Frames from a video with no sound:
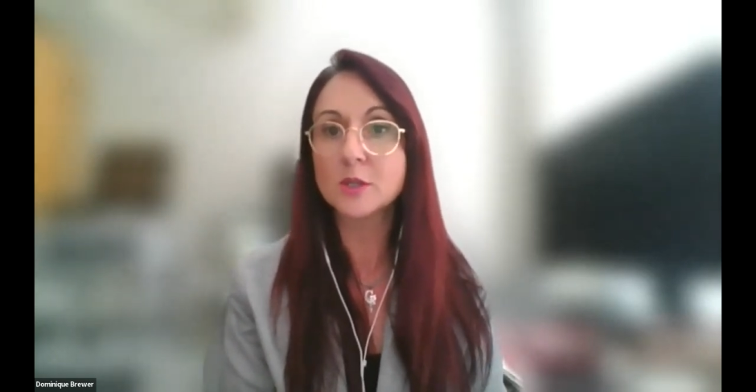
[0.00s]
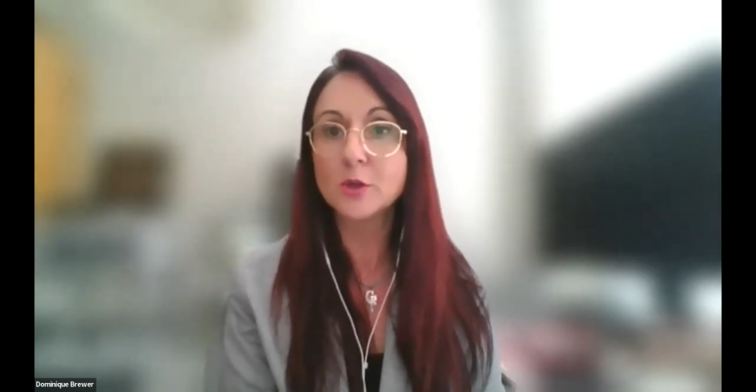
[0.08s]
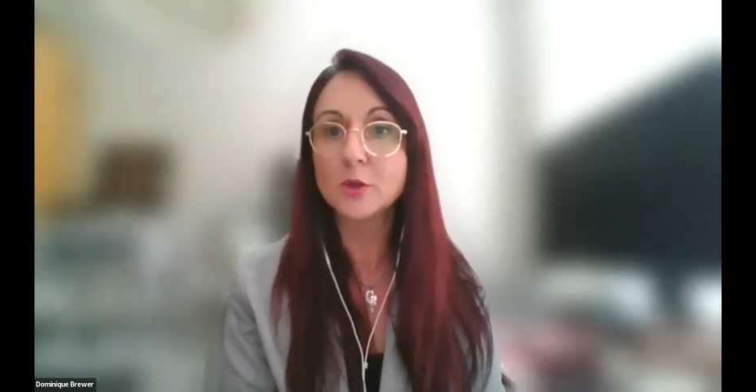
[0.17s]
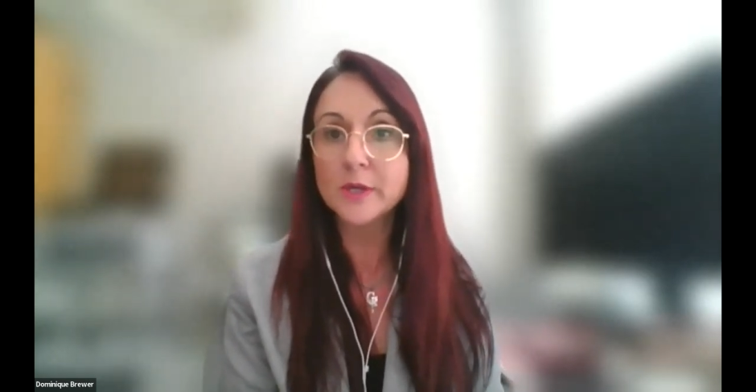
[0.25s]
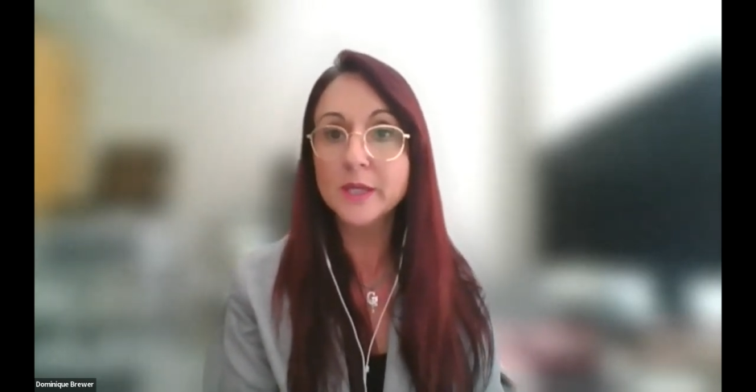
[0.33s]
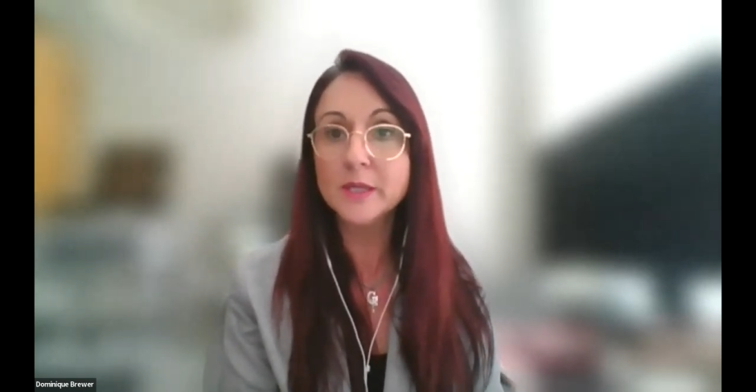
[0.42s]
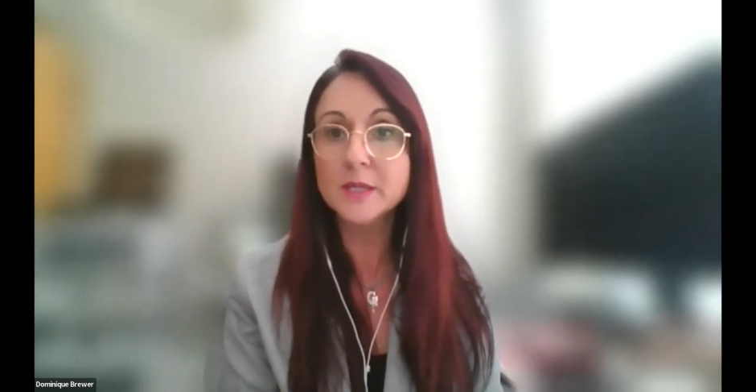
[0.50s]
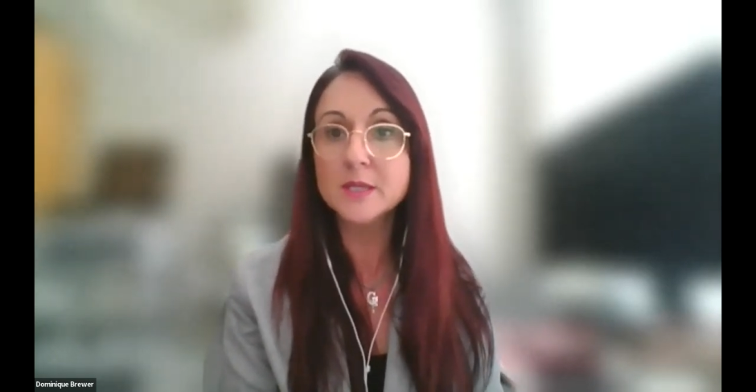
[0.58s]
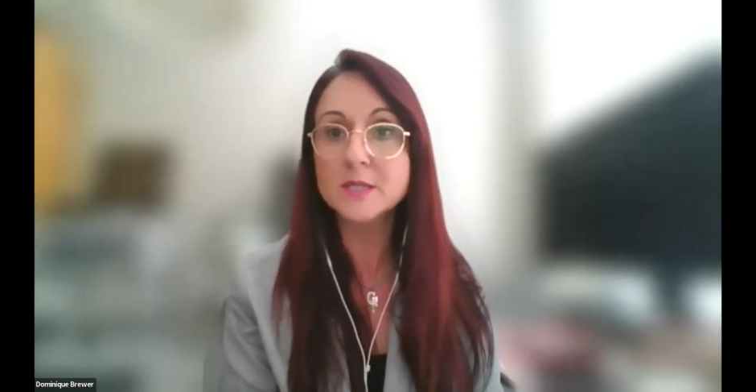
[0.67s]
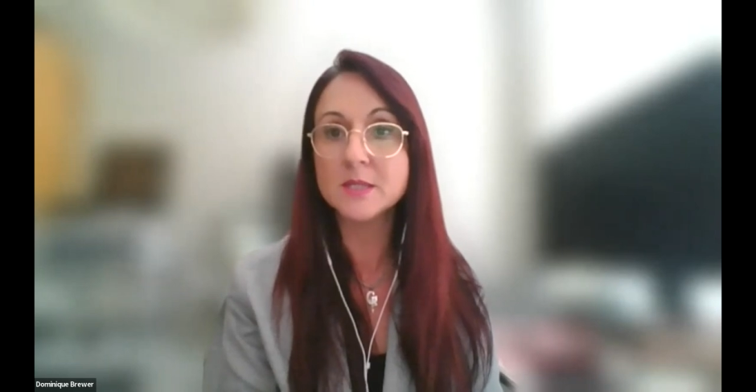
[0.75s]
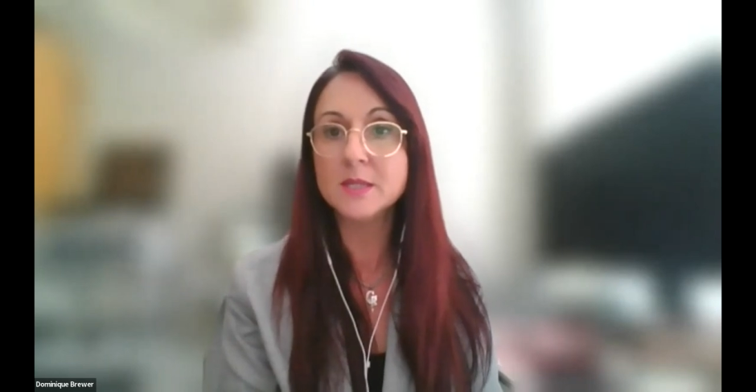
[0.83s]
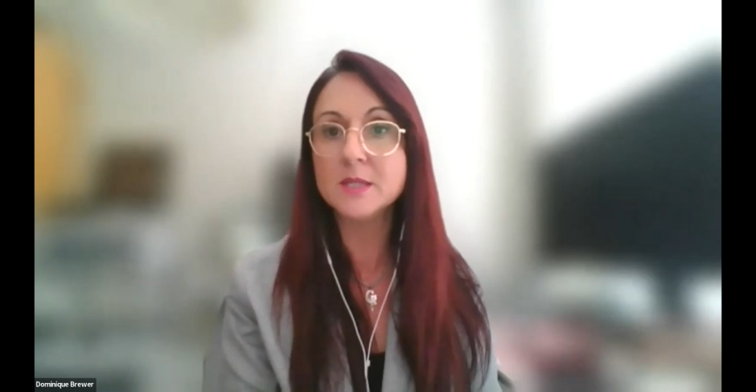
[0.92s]
learning
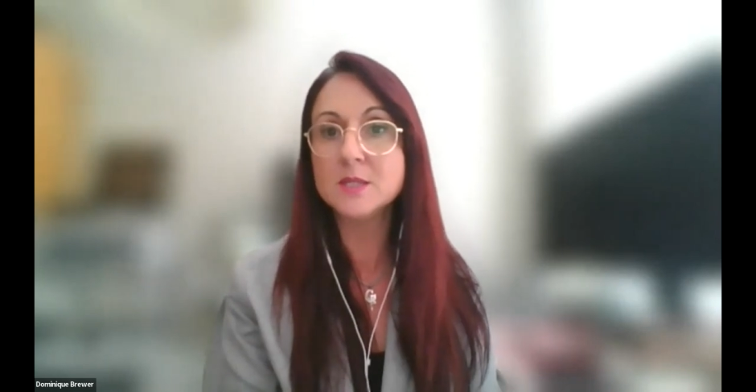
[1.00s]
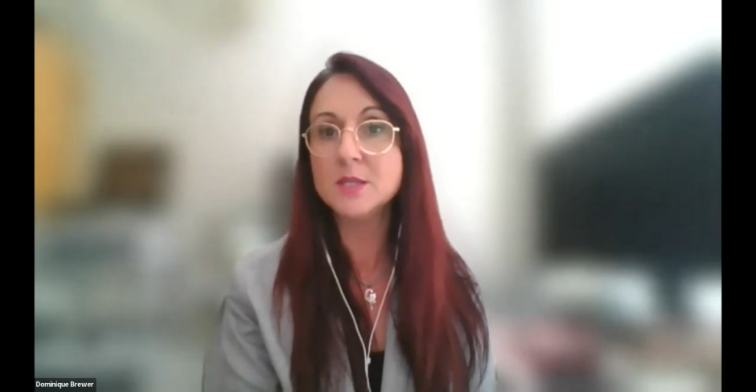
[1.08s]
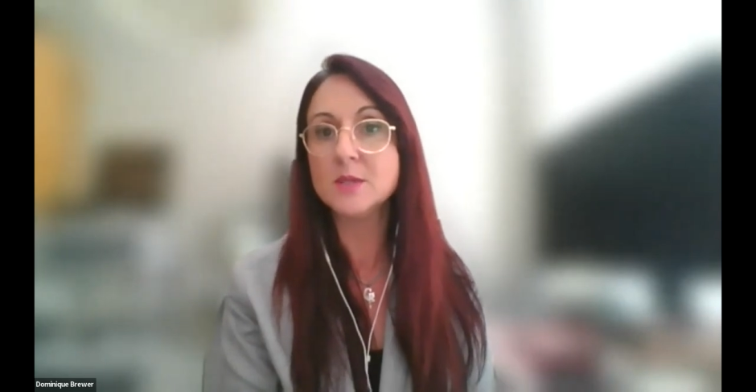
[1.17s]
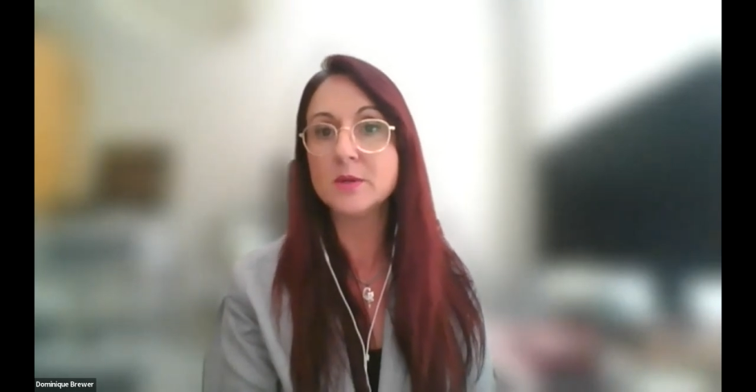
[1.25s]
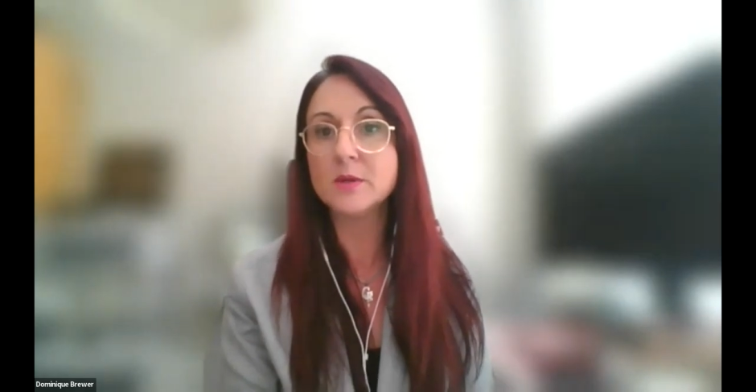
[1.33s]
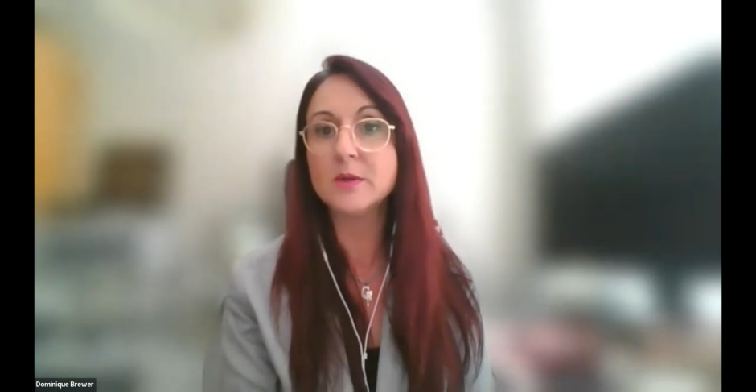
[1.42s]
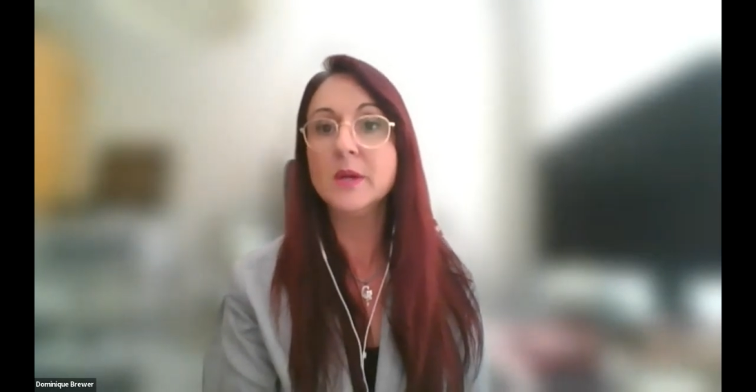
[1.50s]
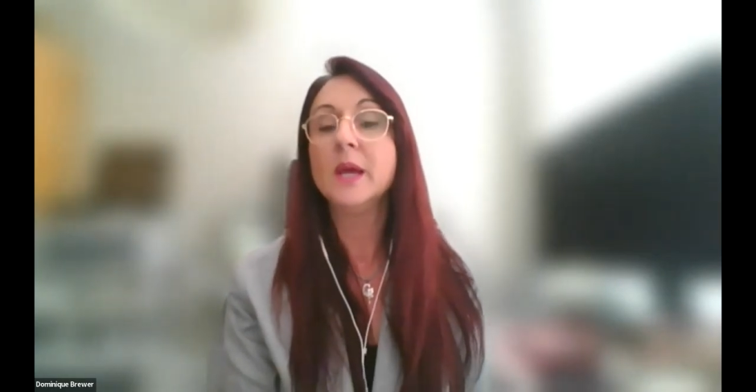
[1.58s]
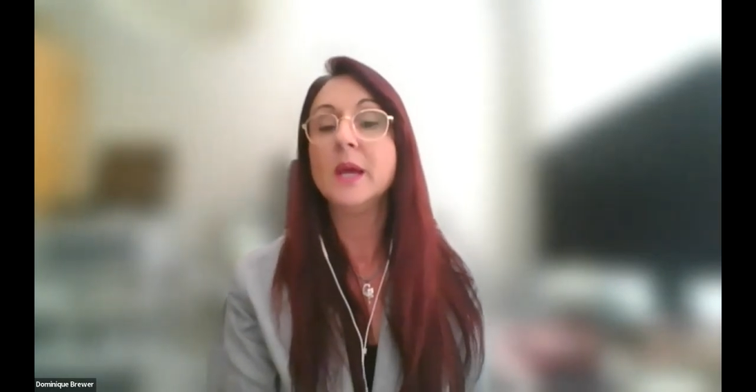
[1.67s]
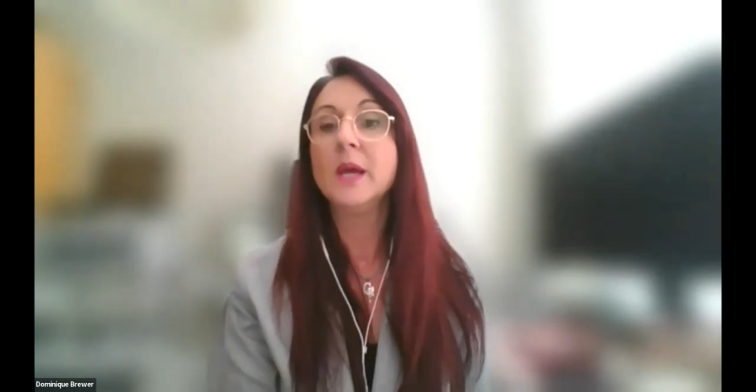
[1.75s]
is easier,